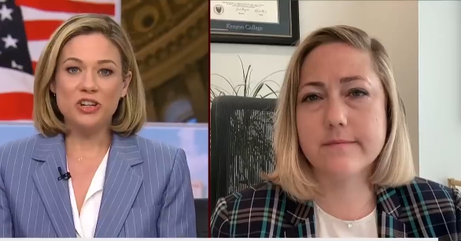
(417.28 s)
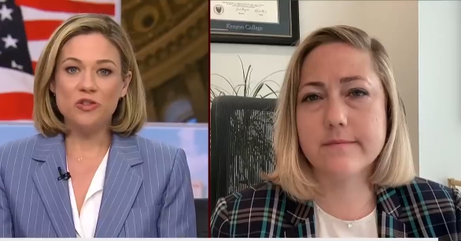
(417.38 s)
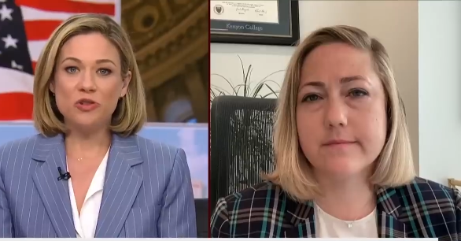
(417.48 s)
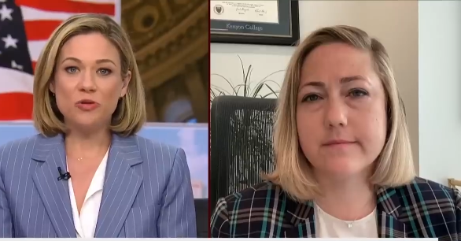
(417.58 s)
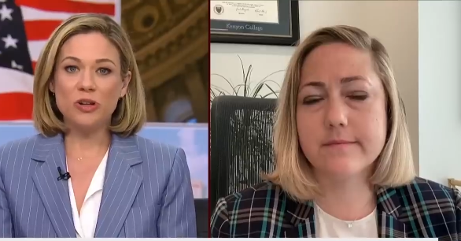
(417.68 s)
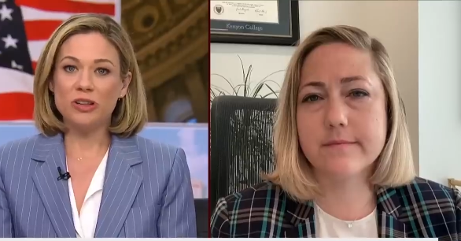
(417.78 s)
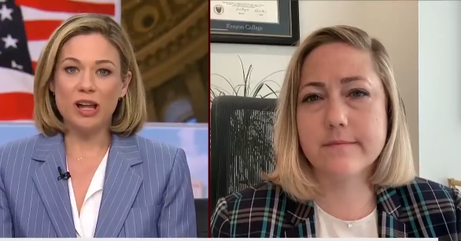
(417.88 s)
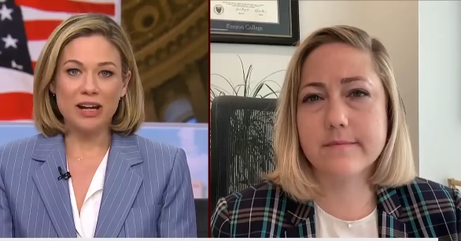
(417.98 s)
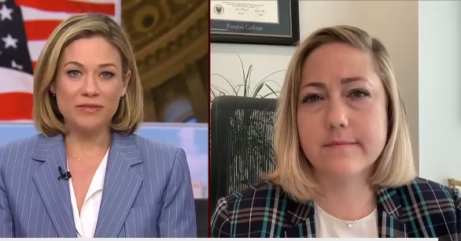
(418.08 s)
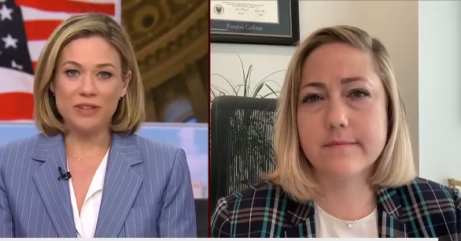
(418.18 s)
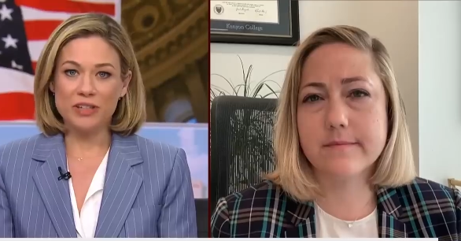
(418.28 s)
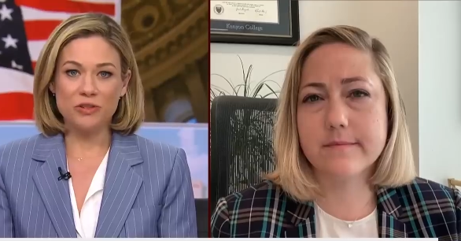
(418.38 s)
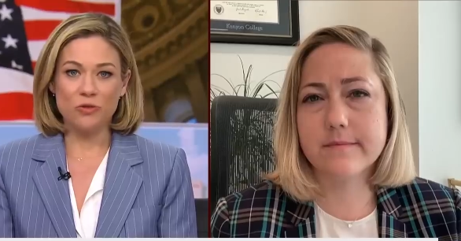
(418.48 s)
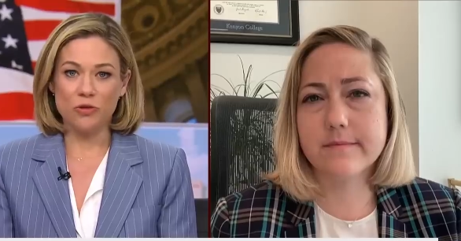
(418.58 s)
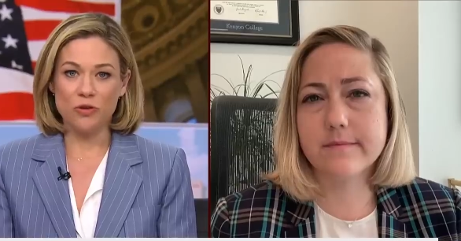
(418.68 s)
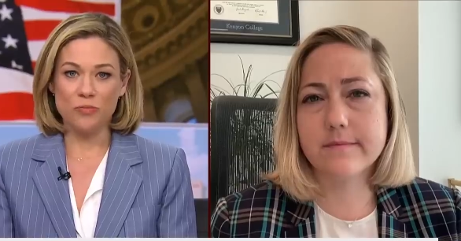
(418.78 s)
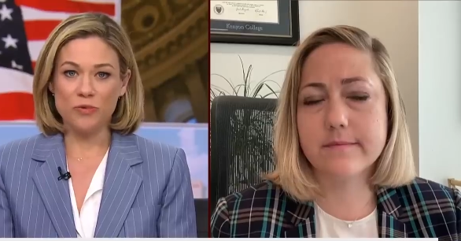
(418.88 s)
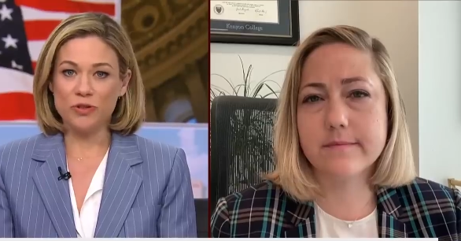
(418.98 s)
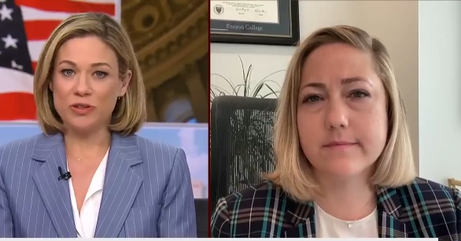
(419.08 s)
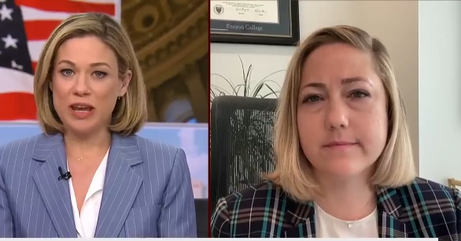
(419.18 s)
Speaker 1: you do a lot of these
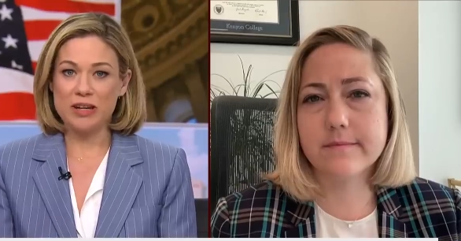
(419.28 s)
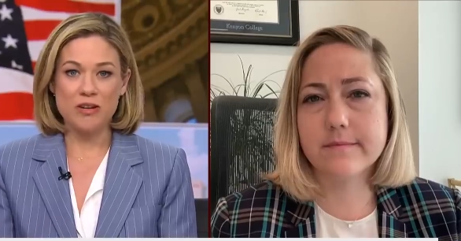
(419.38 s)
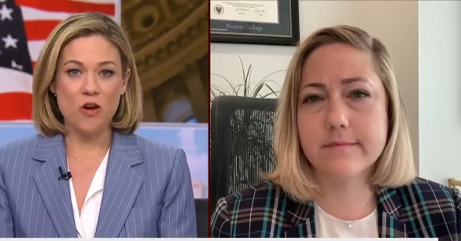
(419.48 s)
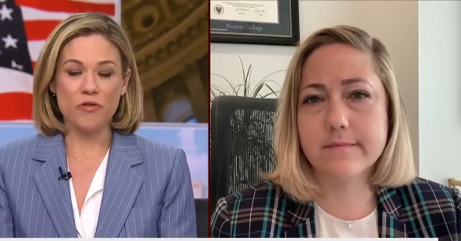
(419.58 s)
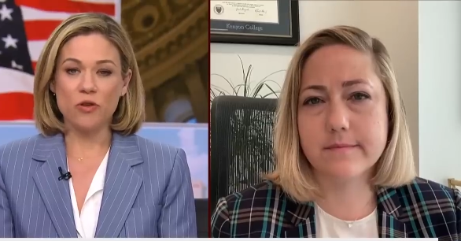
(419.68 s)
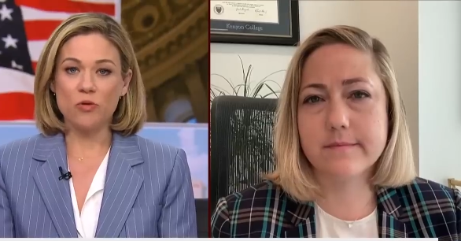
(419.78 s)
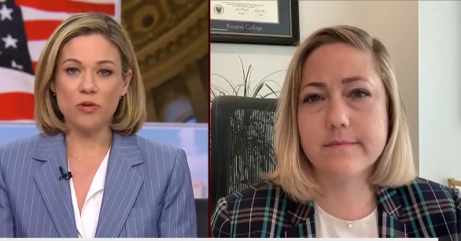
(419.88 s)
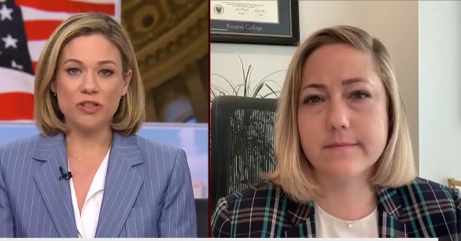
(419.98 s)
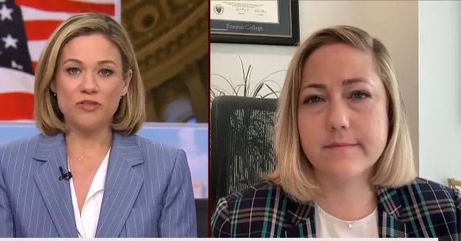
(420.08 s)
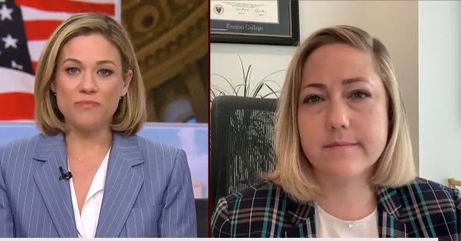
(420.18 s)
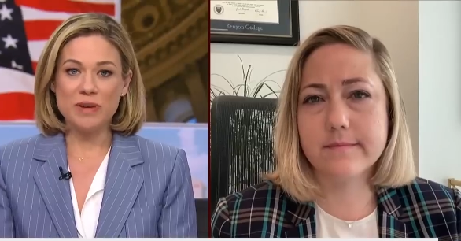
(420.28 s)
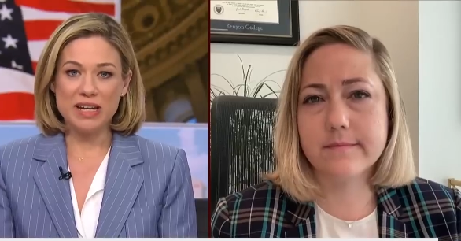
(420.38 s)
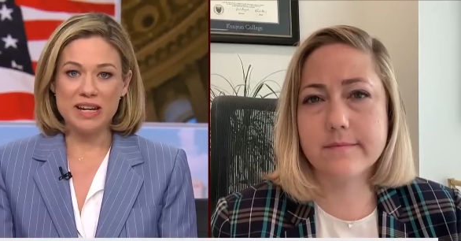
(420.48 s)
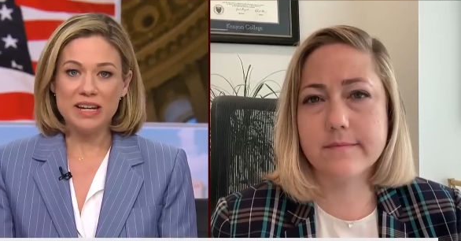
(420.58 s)
groups and over the course of many